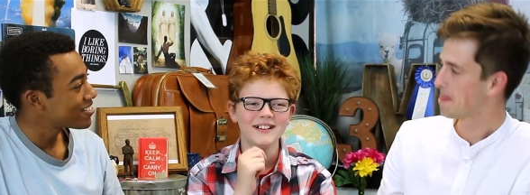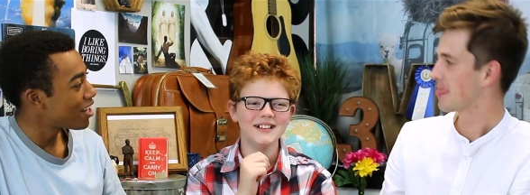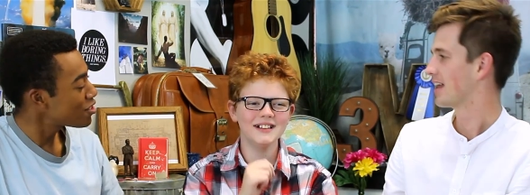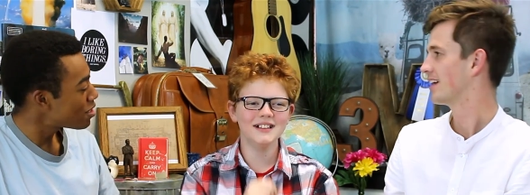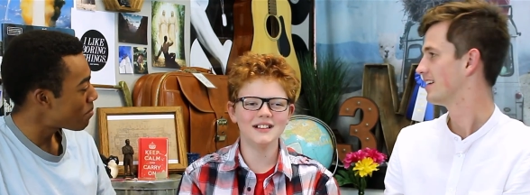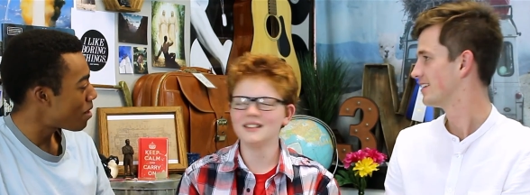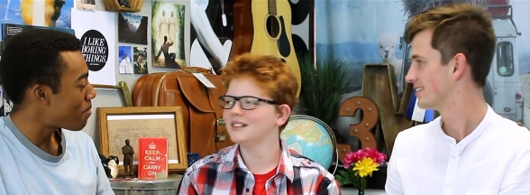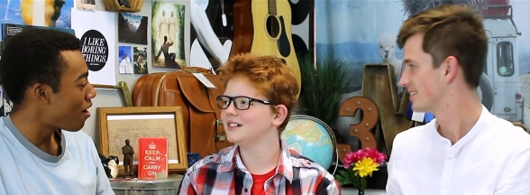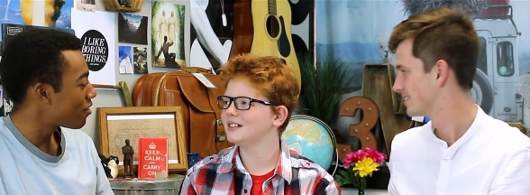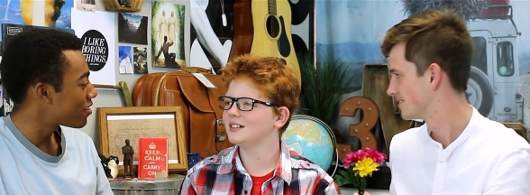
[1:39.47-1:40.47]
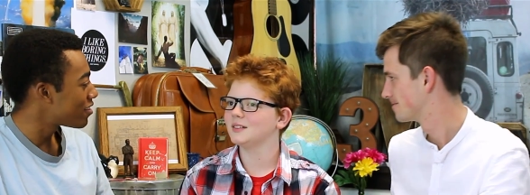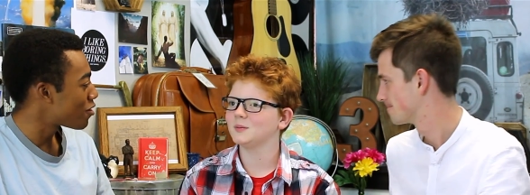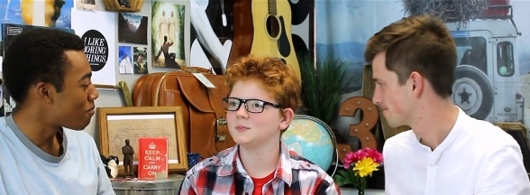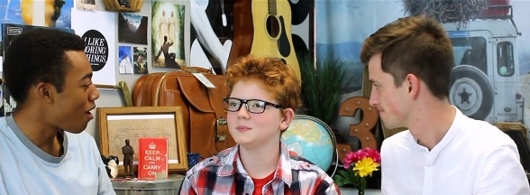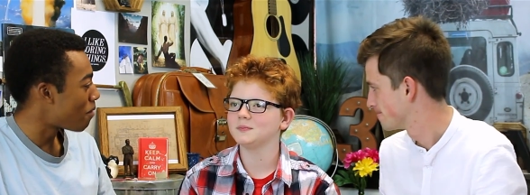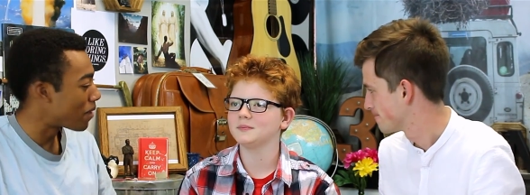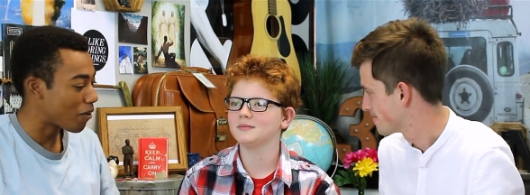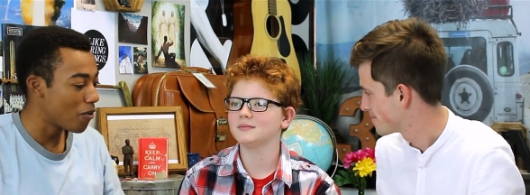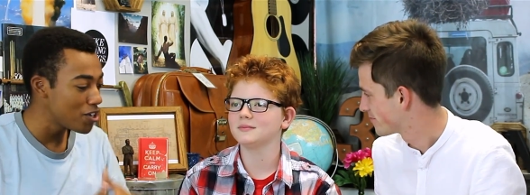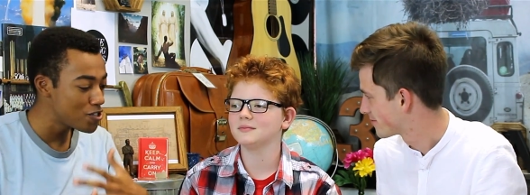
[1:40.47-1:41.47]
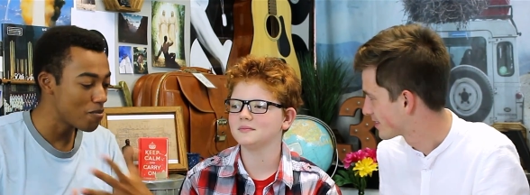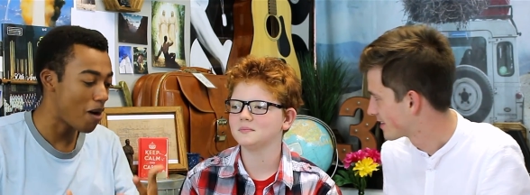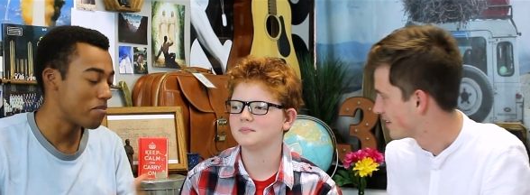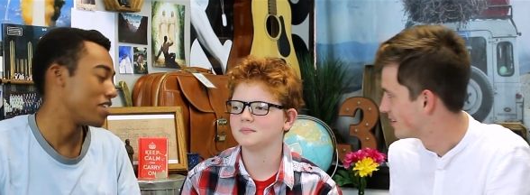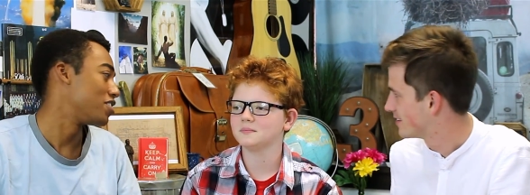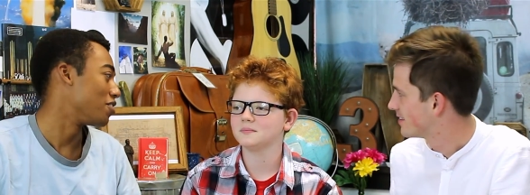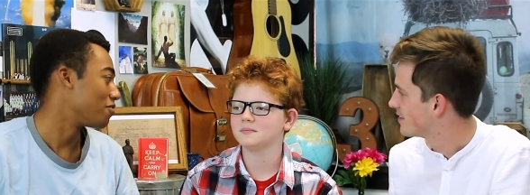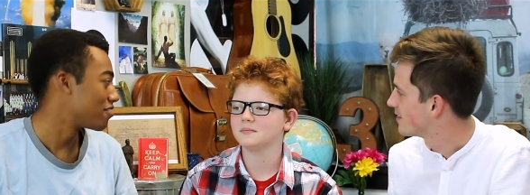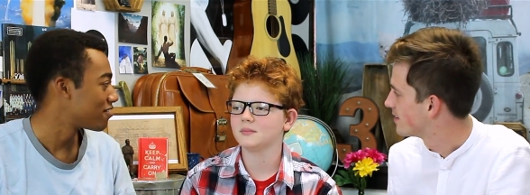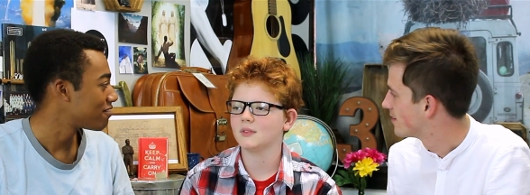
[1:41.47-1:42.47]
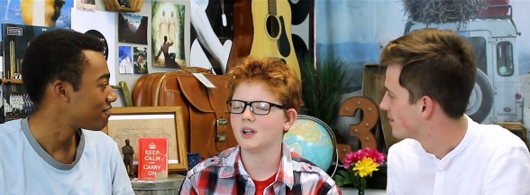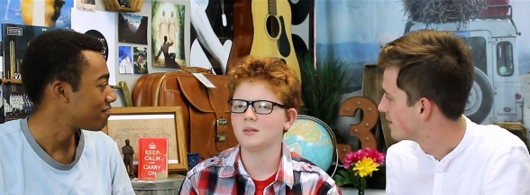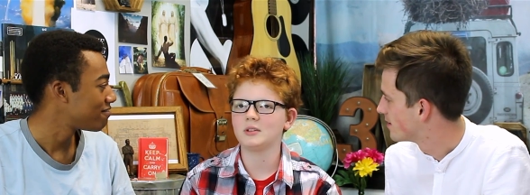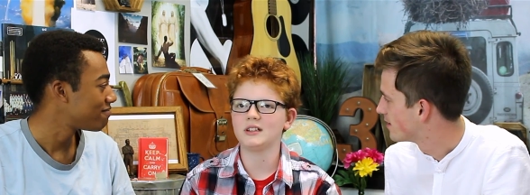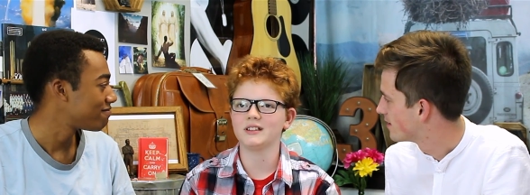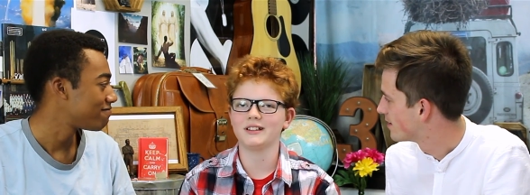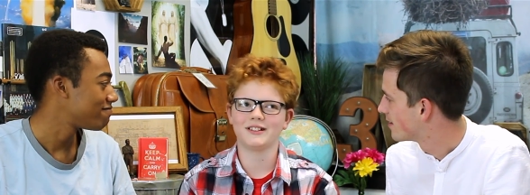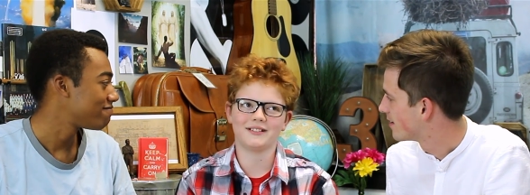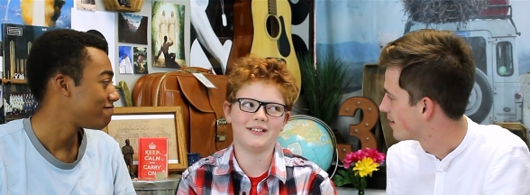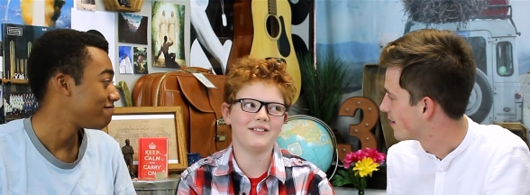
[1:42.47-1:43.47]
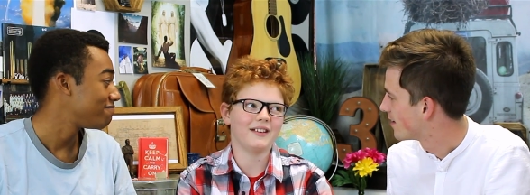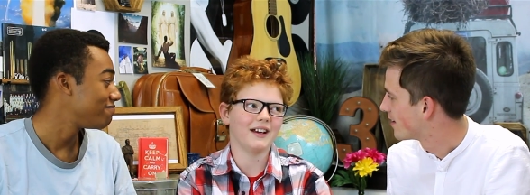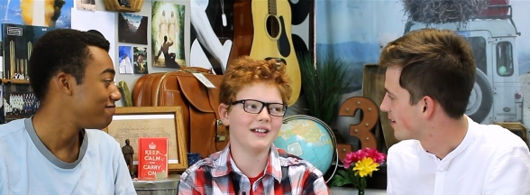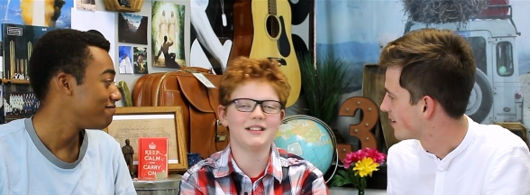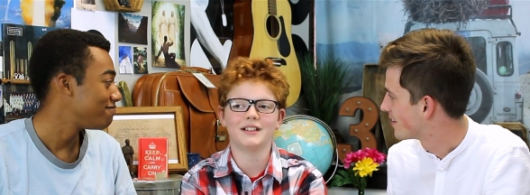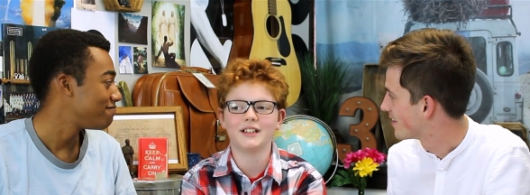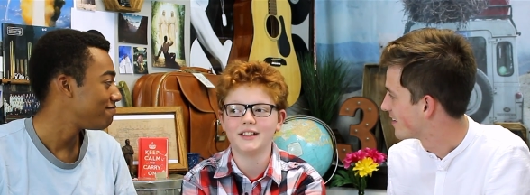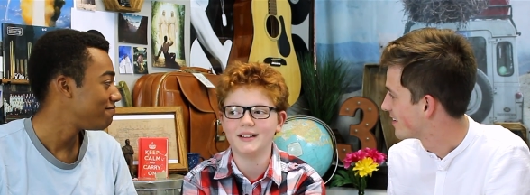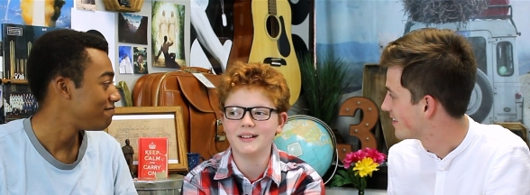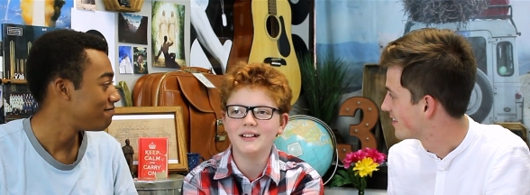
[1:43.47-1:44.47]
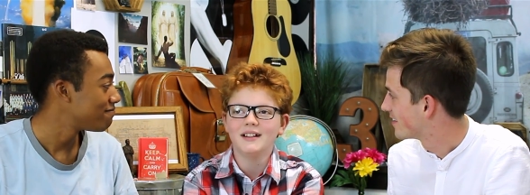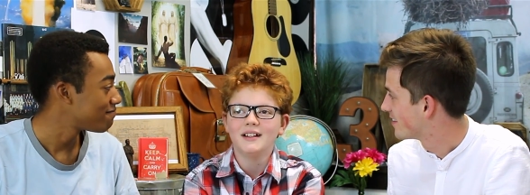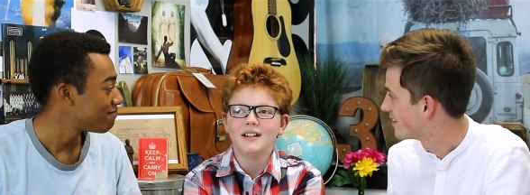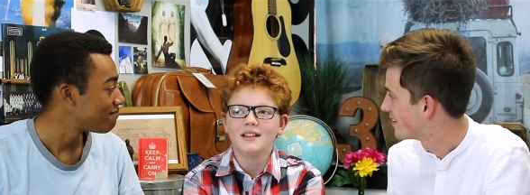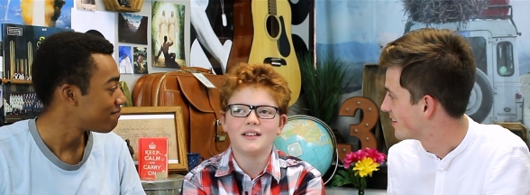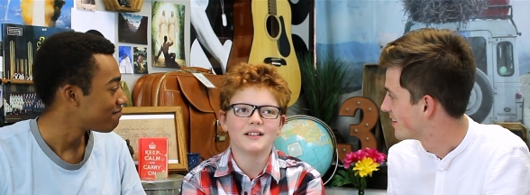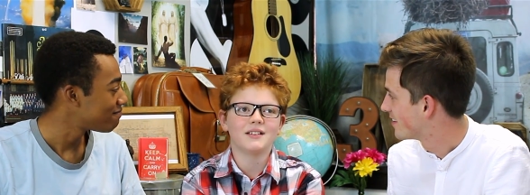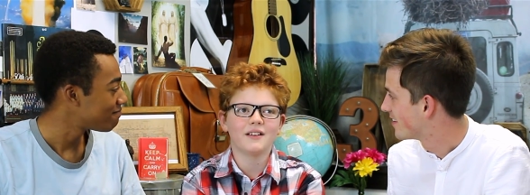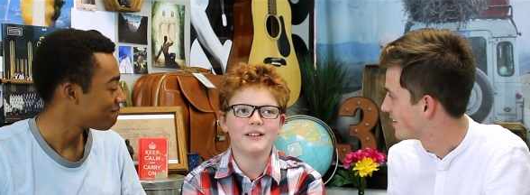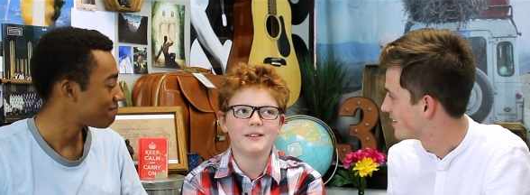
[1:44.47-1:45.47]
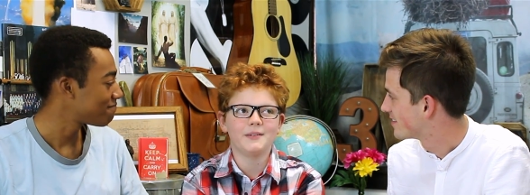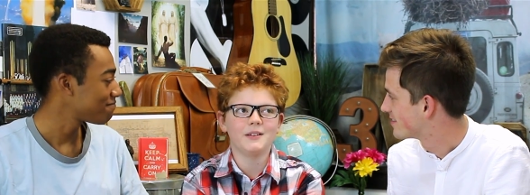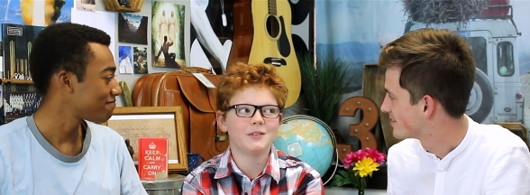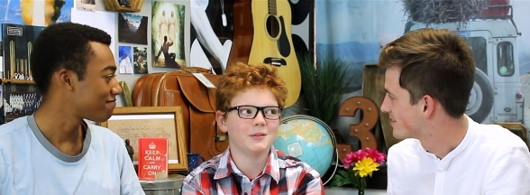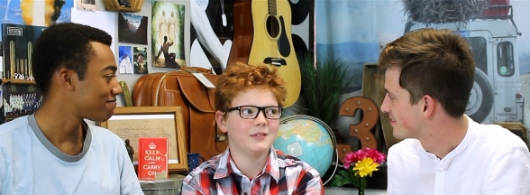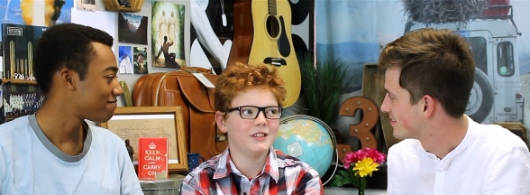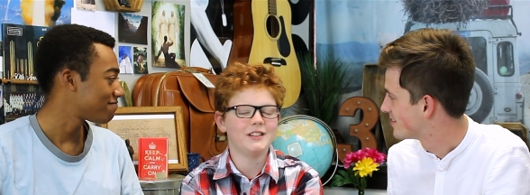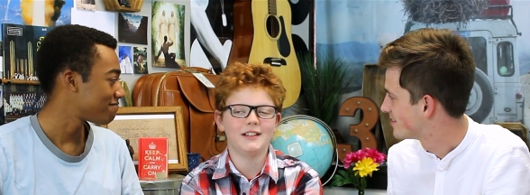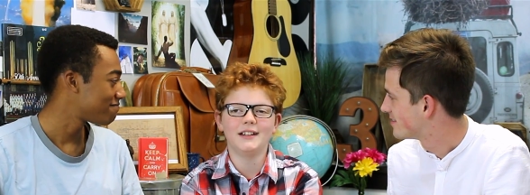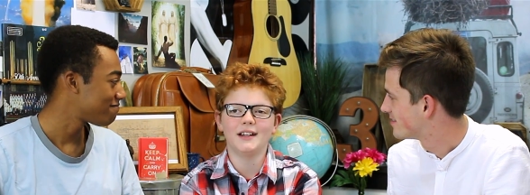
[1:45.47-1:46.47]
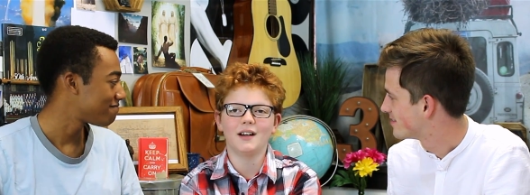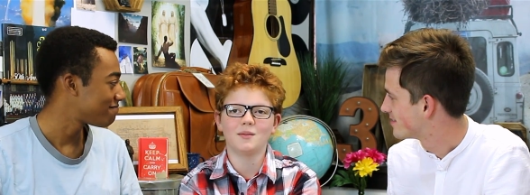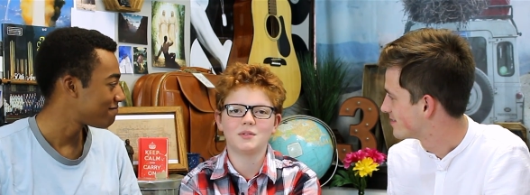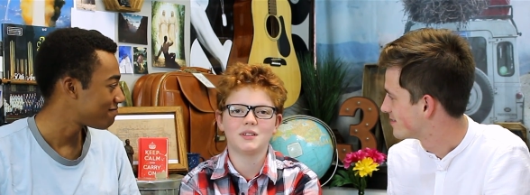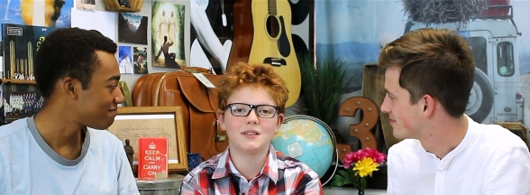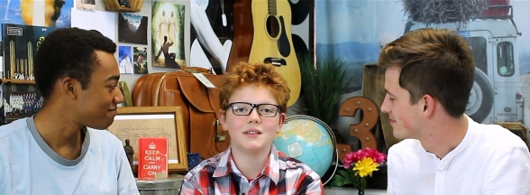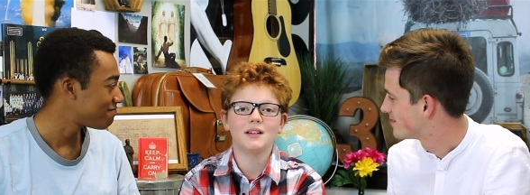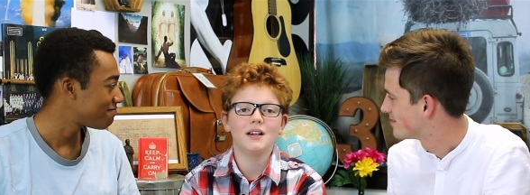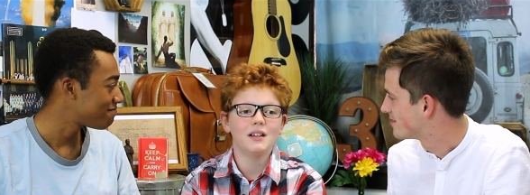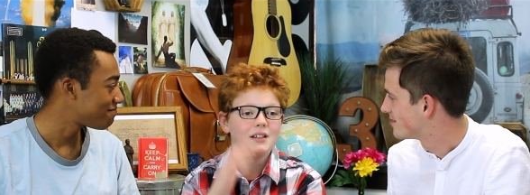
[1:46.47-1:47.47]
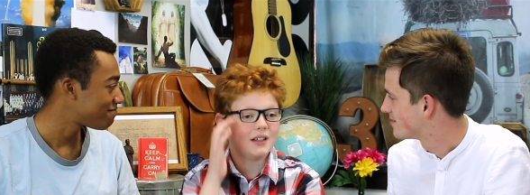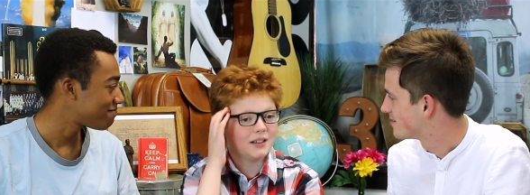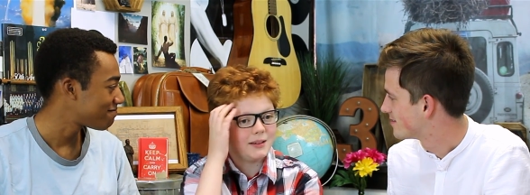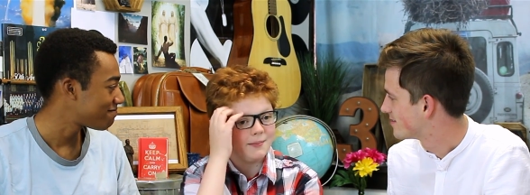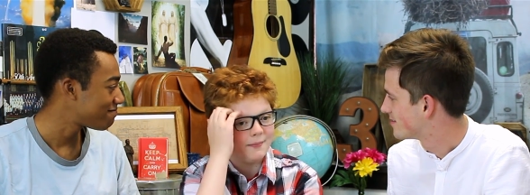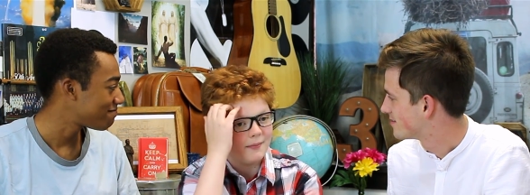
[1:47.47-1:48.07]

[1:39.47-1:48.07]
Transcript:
Speaker 1: Tell us a bit about your mom. Like, what does your mom mean to you?
Speaker 2: Mom, she's extremely nice. She does all these things for me. She helps she gets